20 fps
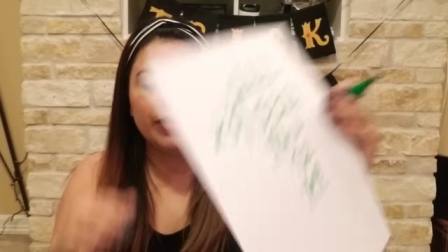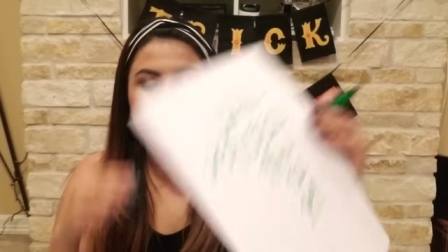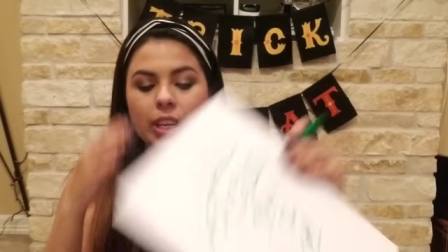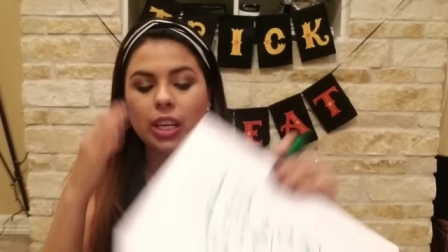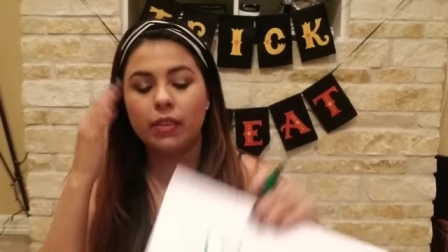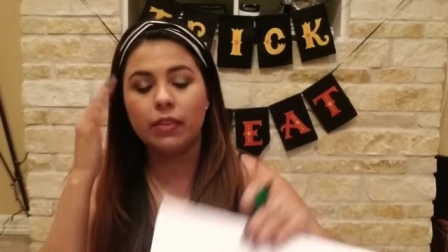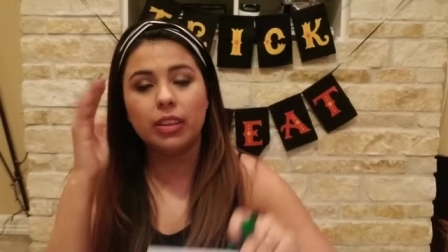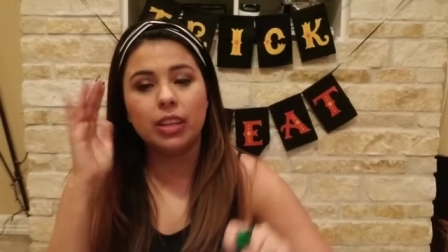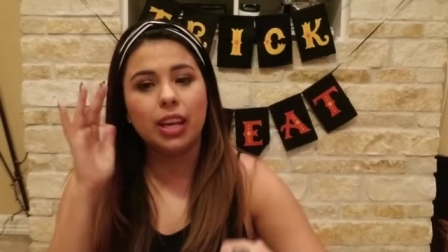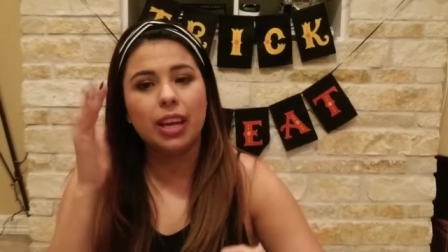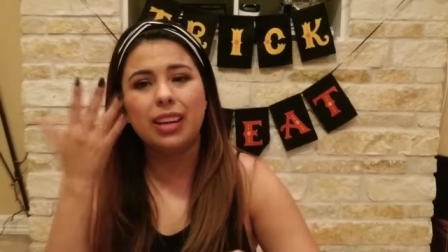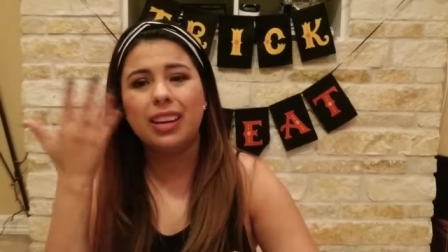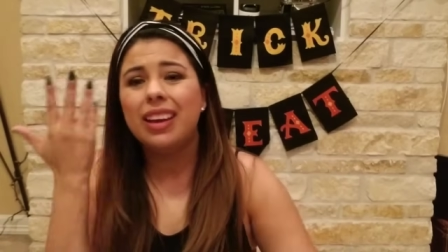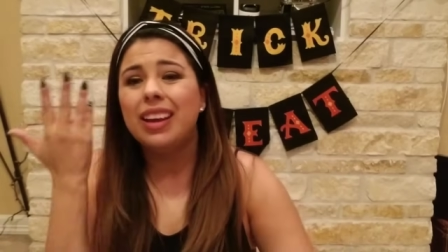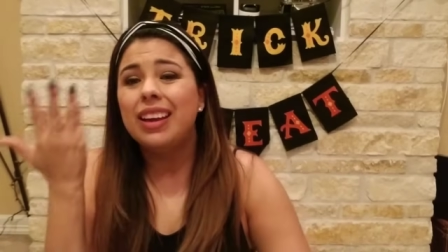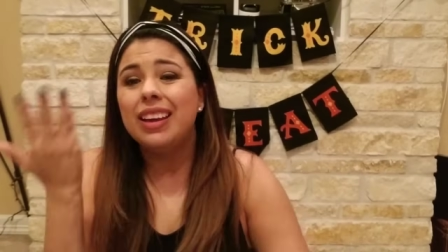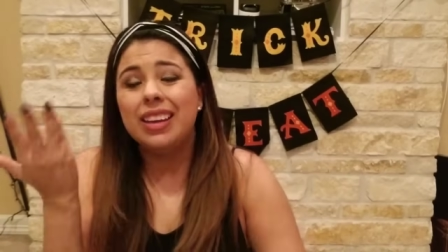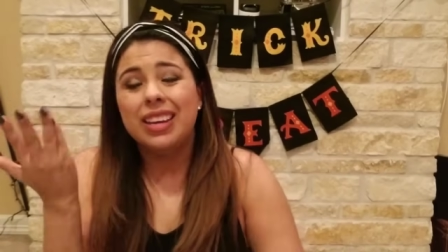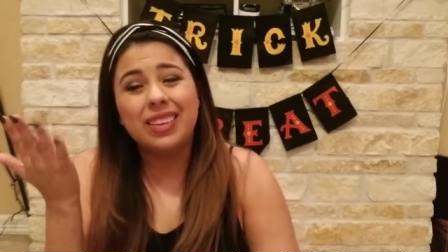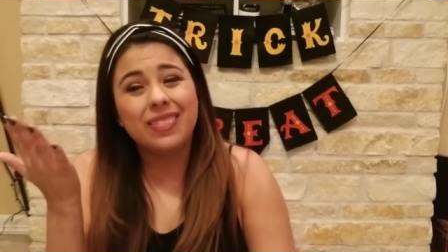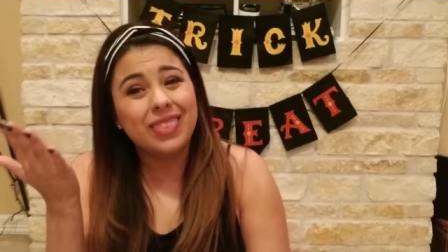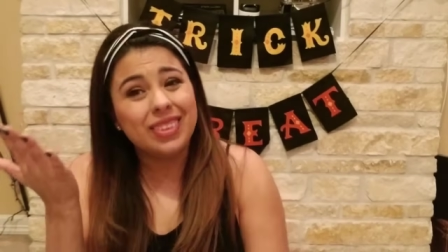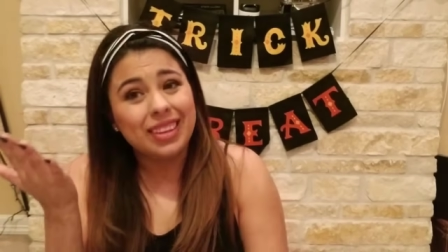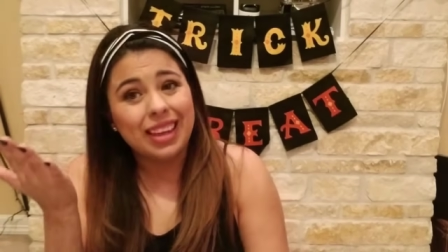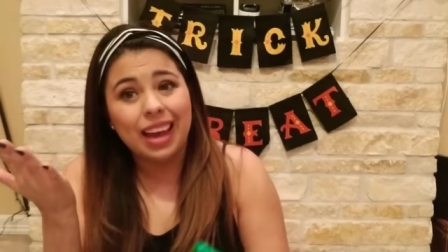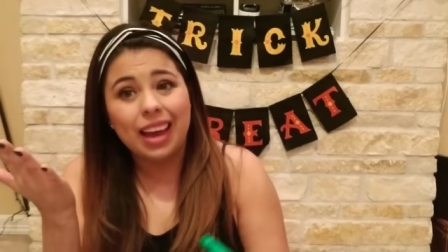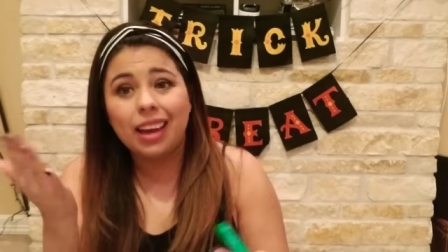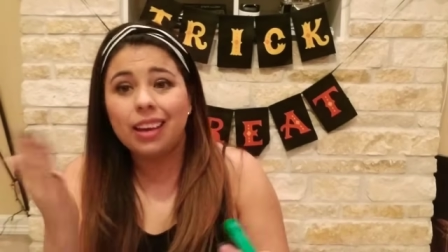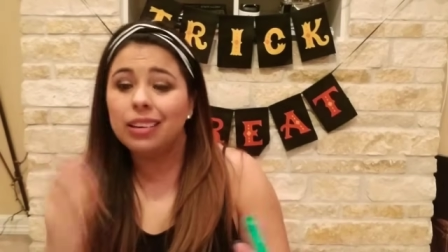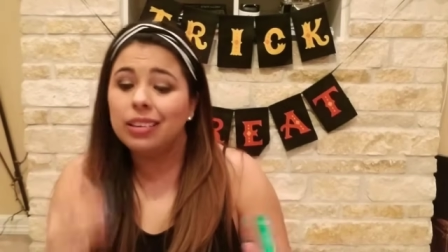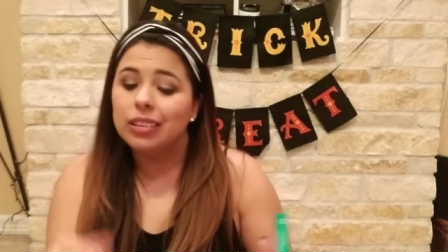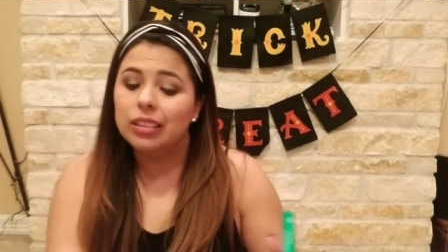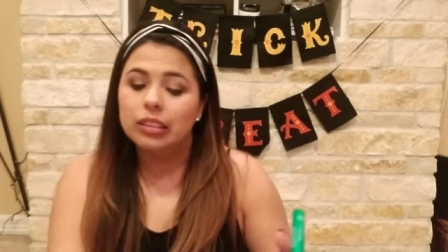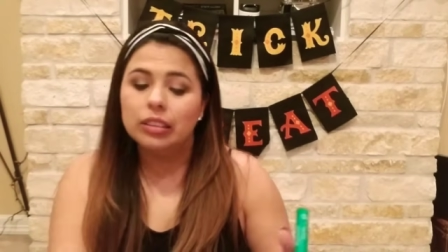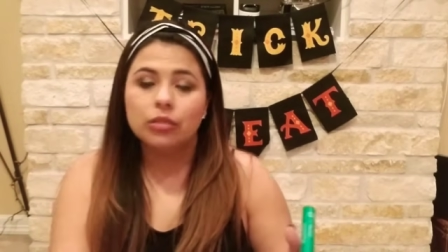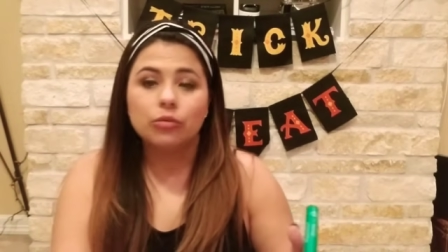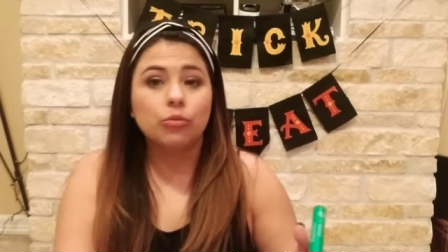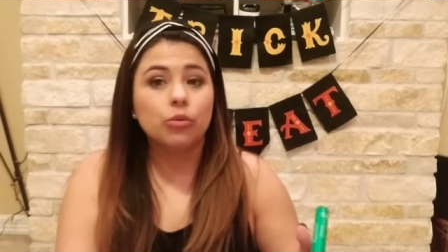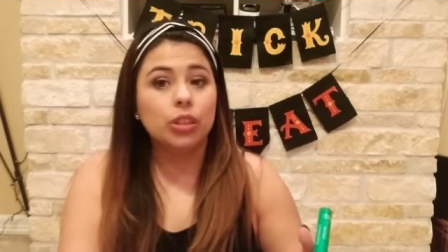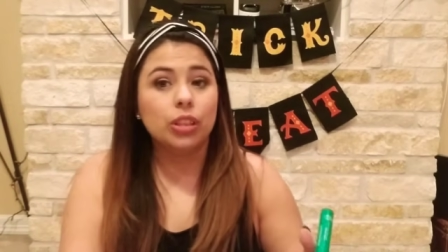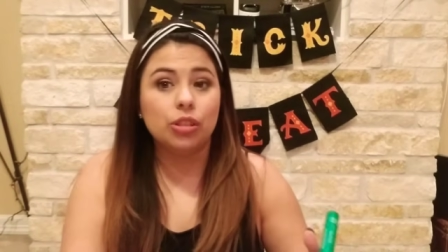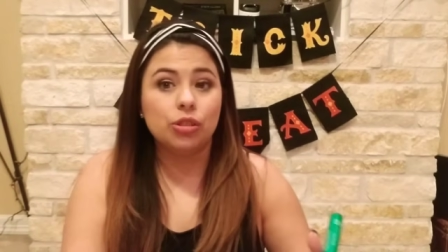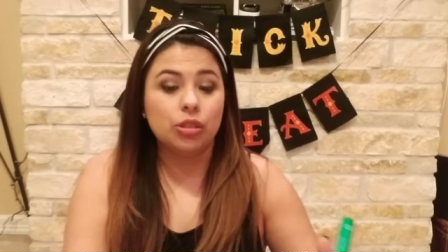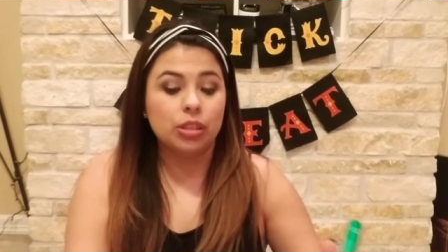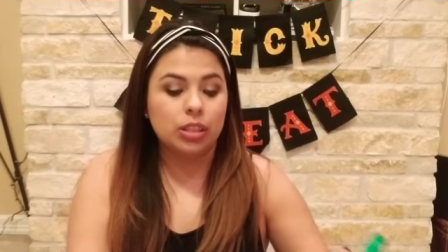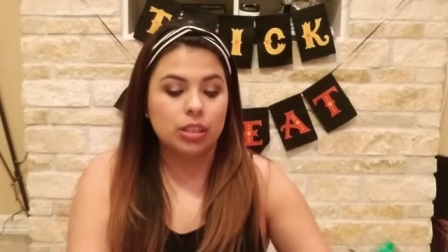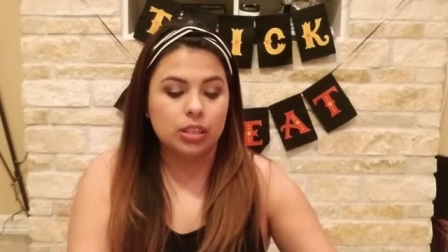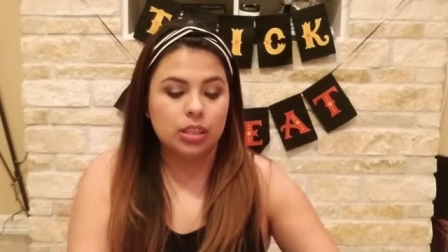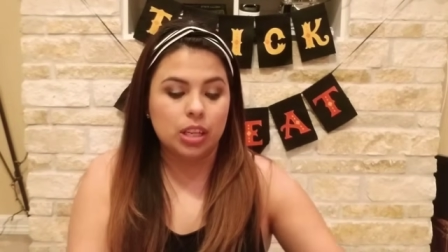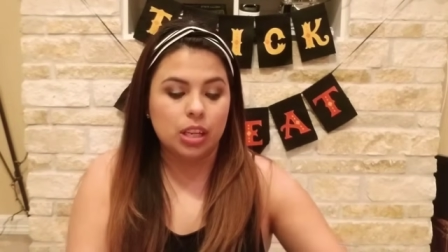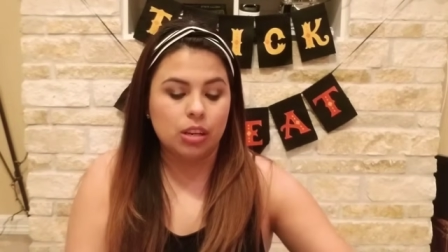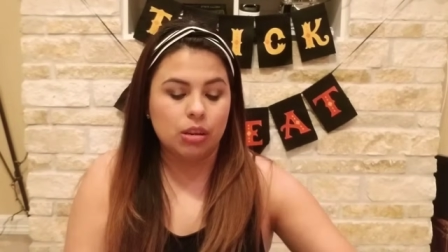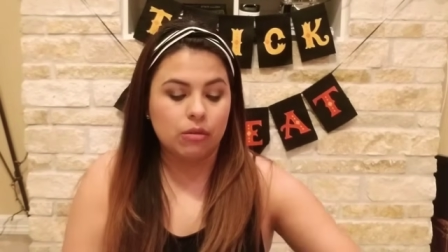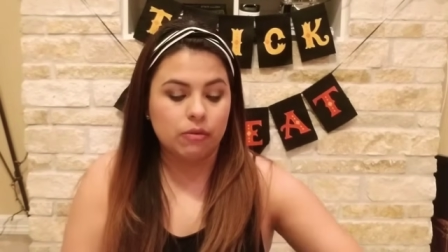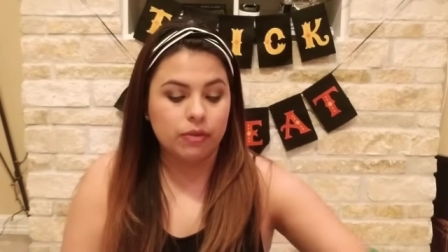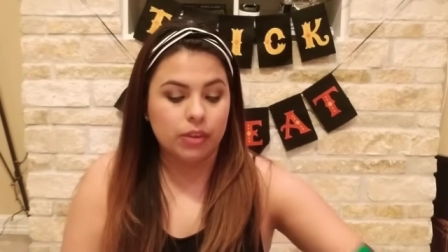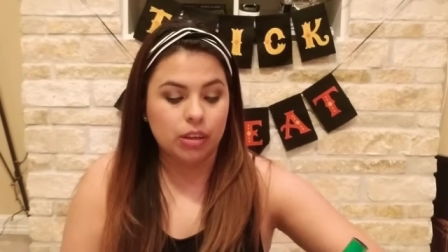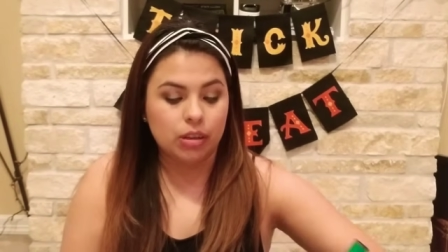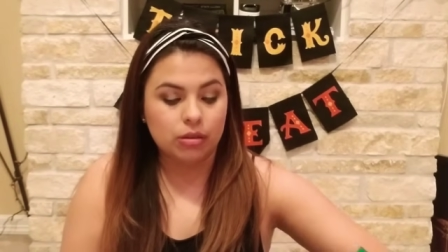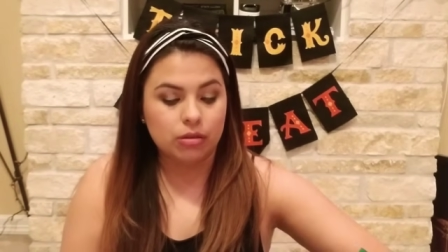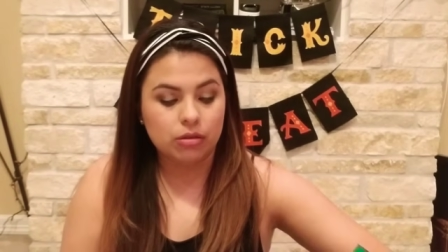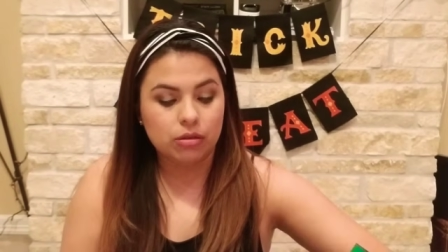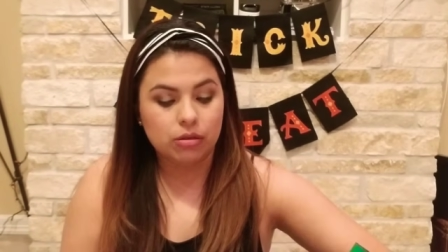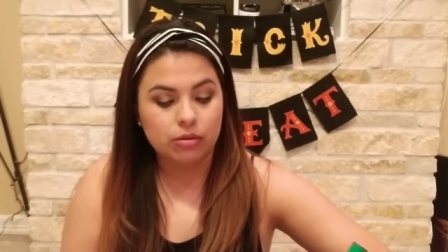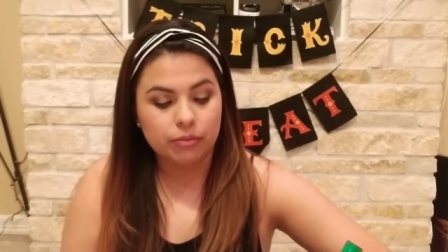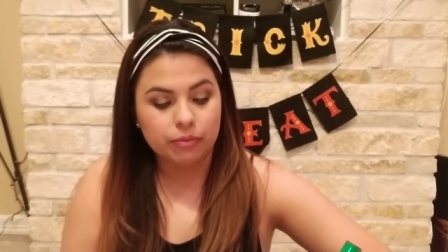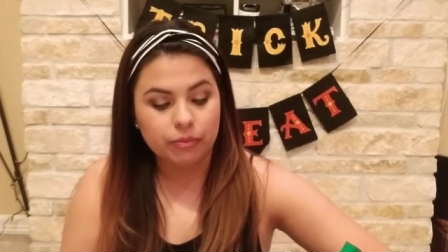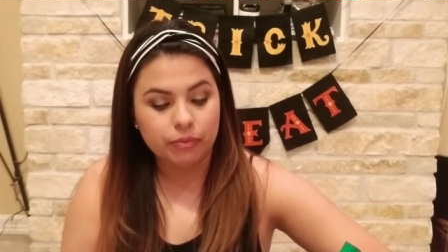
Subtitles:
And even then, even that really shouldn't take your fingers.